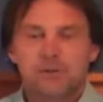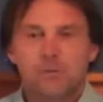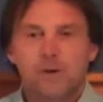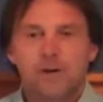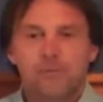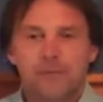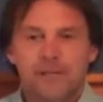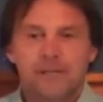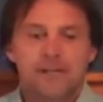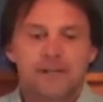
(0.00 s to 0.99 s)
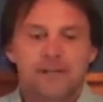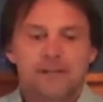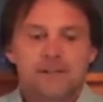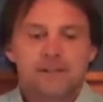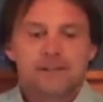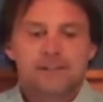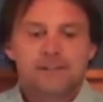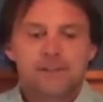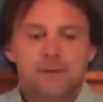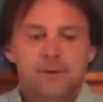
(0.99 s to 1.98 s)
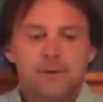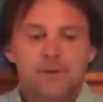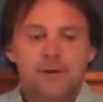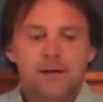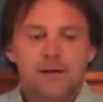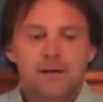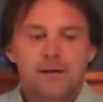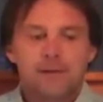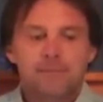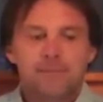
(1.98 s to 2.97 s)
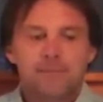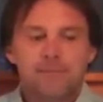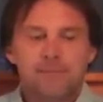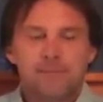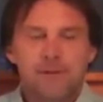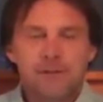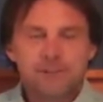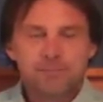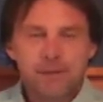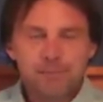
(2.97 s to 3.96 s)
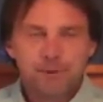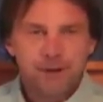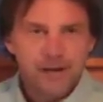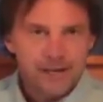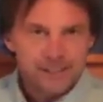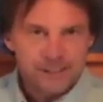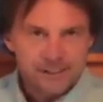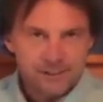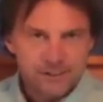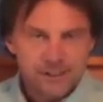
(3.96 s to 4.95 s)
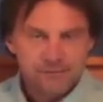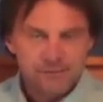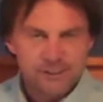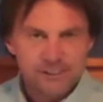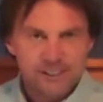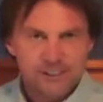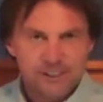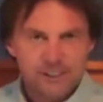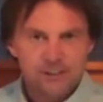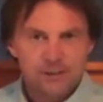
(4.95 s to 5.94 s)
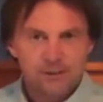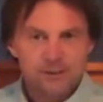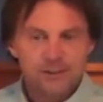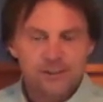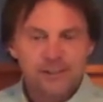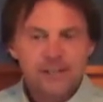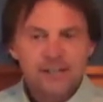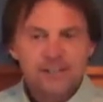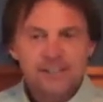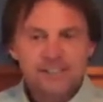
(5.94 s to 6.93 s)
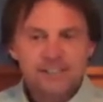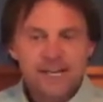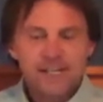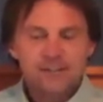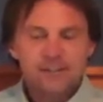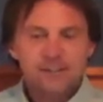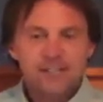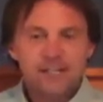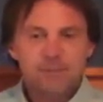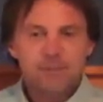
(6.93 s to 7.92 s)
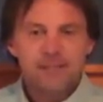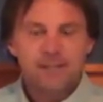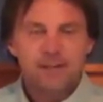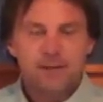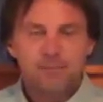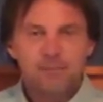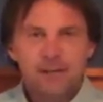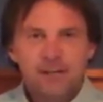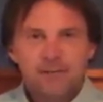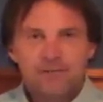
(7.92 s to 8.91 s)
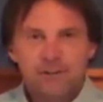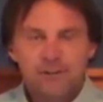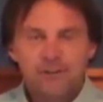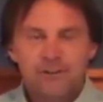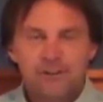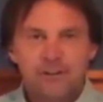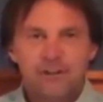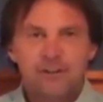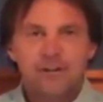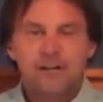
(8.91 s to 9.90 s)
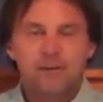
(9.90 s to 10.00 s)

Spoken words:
of well-being. So most people are anxious and looking for a sense of closure. These cycles can become further